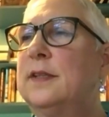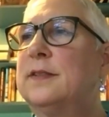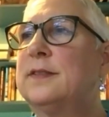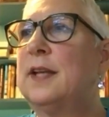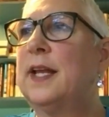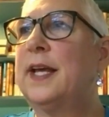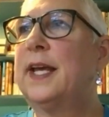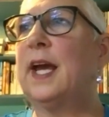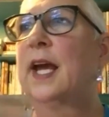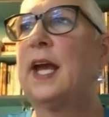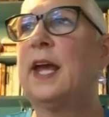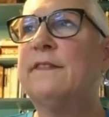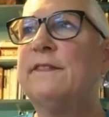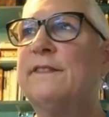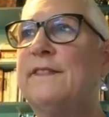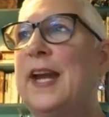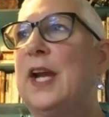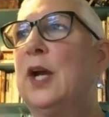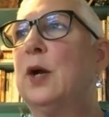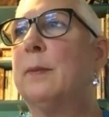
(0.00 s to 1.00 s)
it's like a
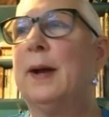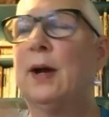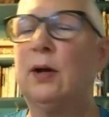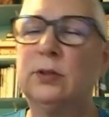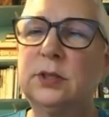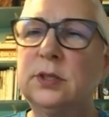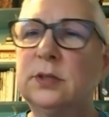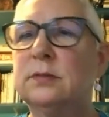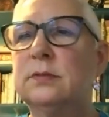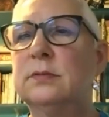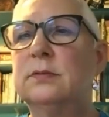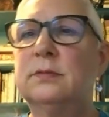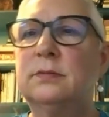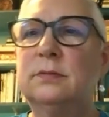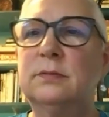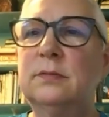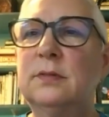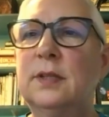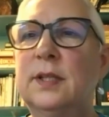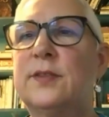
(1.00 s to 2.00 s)
conveyor belt.
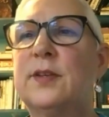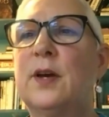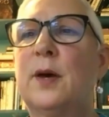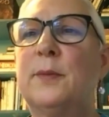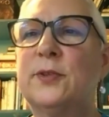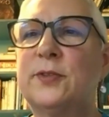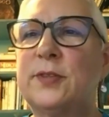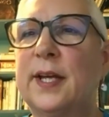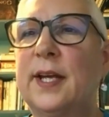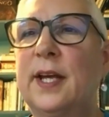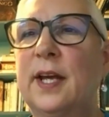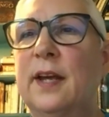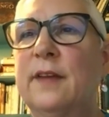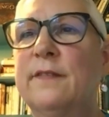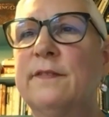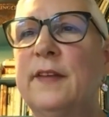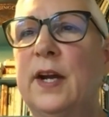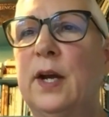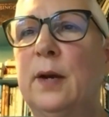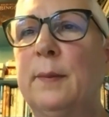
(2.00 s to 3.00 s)
It's almost like a
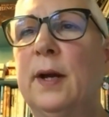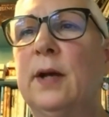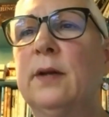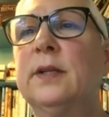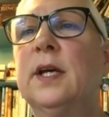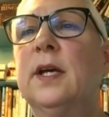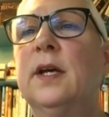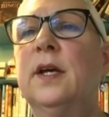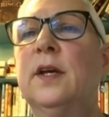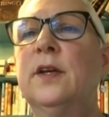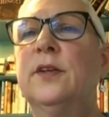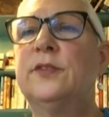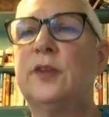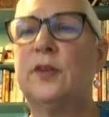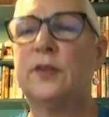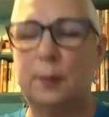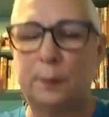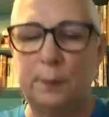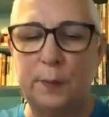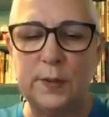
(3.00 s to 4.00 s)
conveyor belt.
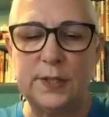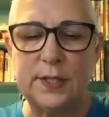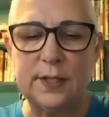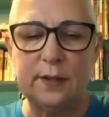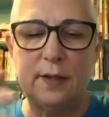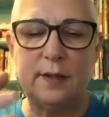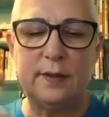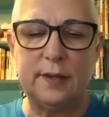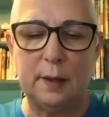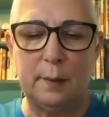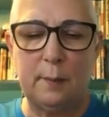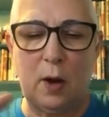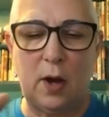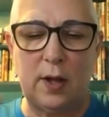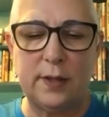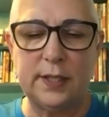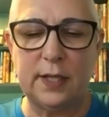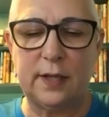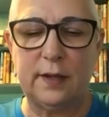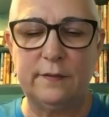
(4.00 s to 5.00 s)
So they'll put them
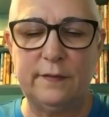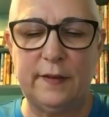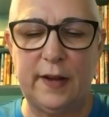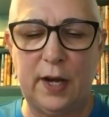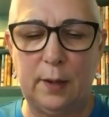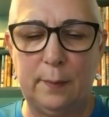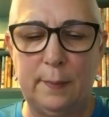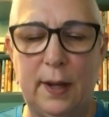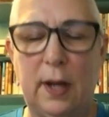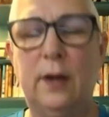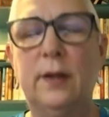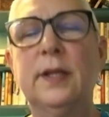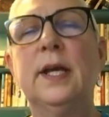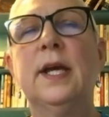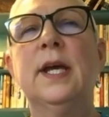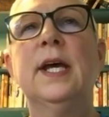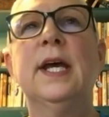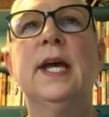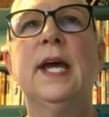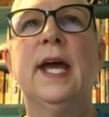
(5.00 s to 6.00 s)
on the conveyor belt
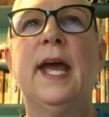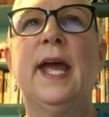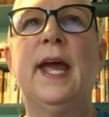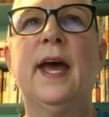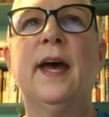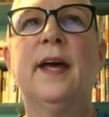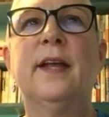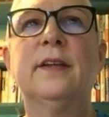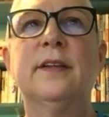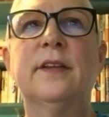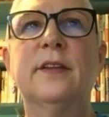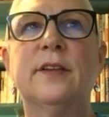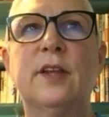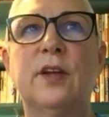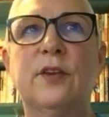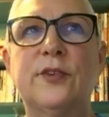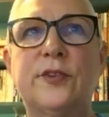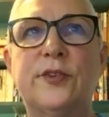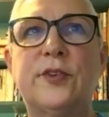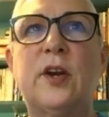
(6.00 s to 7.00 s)
and
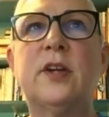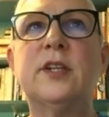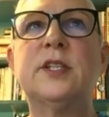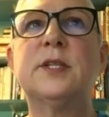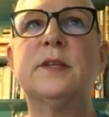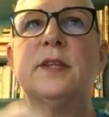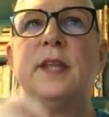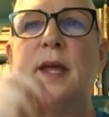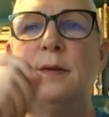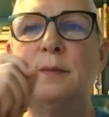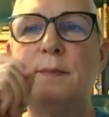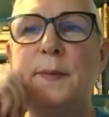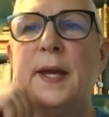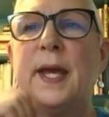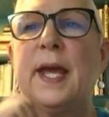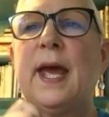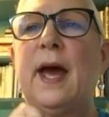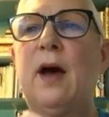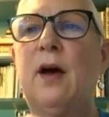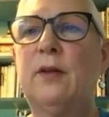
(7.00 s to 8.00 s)
they'll start to then
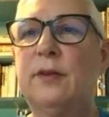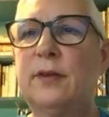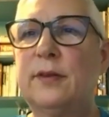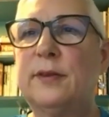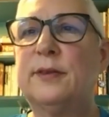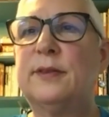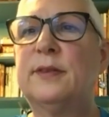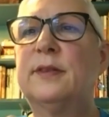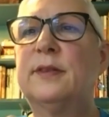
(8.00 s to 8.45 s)
pick out